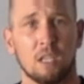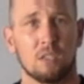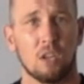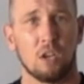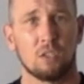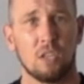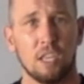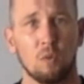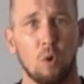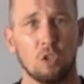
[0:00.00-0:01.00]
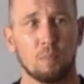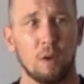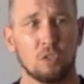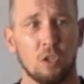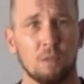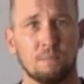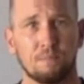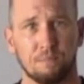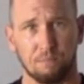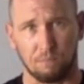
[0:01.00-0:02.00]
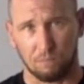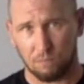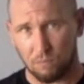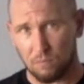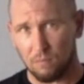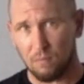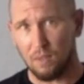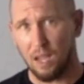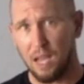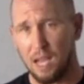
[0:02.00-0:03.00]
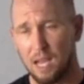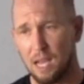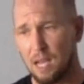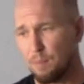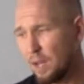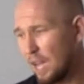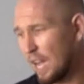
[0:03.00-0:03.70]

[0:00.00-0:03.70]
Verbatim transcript: So take your water bottle um,